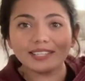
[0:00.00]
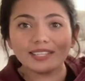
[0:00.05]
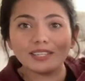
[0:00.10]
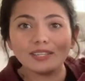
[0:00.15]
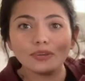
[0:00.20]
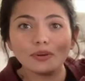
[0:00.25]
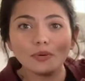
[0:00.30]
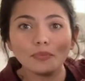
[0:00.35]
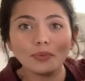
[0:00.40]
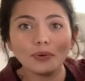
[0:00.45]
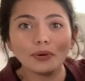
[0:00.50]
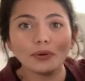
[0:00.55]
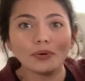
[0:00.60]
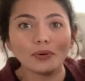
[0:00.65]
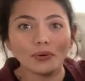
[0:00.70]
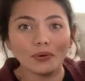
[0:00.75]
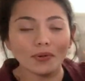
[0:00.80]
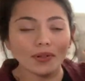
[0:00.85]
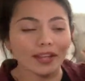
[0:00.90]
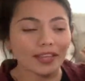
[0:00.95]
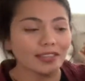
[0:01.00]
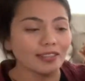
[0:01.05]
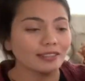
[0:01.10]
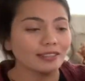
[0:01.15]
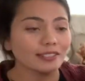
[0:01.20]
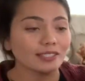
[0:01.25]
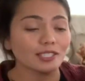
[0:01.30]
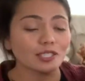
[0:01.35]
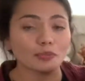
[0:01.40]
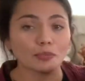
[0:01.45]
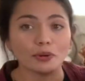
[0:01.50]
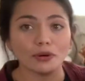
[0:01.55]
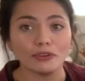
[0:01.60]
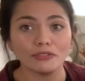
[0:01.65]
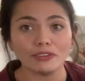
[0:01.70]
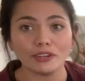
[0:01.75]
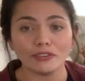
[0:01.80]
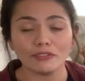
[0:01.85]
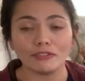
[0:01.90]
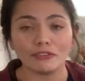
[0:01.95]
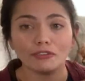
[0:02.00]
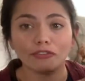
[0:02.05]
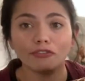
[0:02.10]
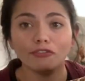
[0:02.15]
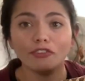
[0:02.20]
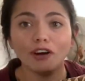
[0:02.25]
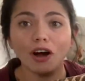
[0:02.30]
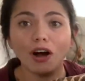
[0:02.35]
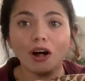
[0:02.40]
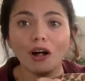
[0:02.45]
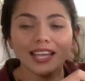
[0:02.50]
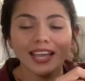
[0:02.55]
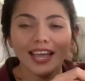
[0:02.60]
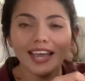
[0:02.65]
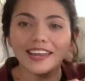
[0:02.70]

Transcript: Super cool. I think this is perfect for fall,